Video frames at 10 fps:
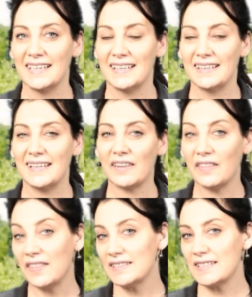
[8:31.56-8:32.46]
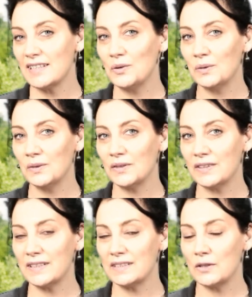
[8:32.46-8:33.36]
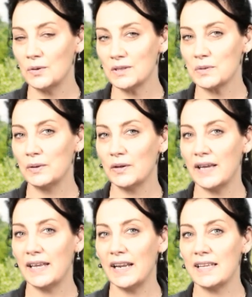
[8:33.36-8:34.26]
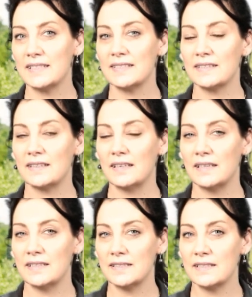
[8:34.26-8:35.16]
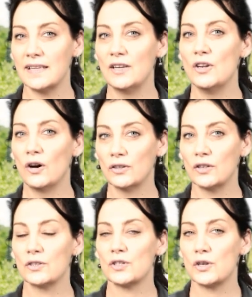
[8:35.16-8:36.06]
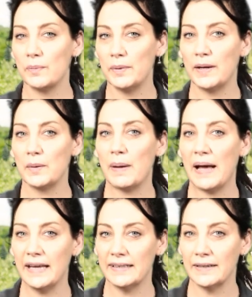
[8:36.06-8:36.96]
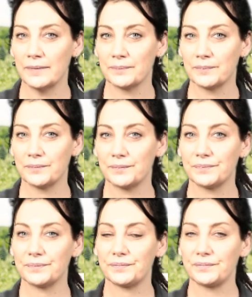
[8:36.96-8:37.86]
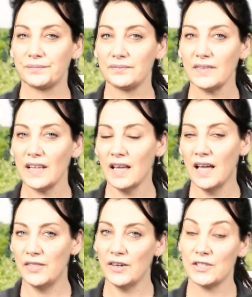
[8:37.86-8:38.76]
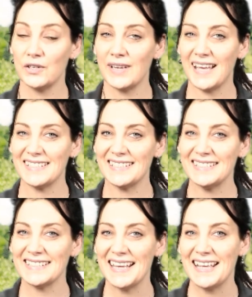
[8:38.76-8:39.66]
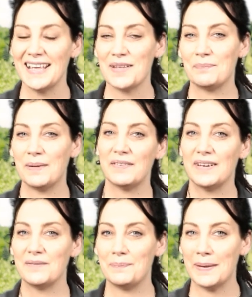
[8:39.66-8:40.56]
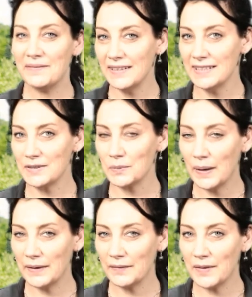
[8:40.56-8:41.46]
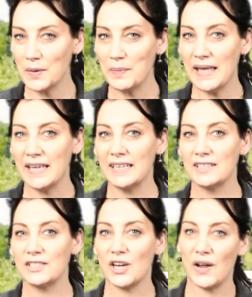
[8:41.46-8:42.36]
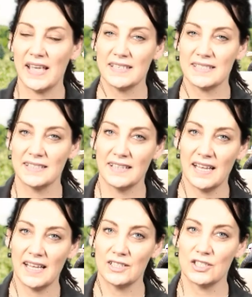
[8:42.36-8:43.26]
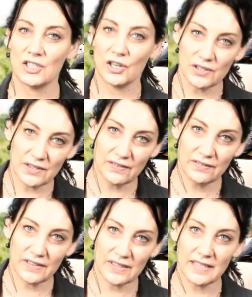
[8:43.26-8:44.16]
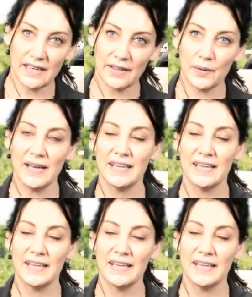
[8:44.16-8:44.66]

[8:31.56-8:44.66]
The other things that courts will look at is the non-contributing partner. There are two cases. Bevan and Bevan is one of them, and Johansson and Joseph is another.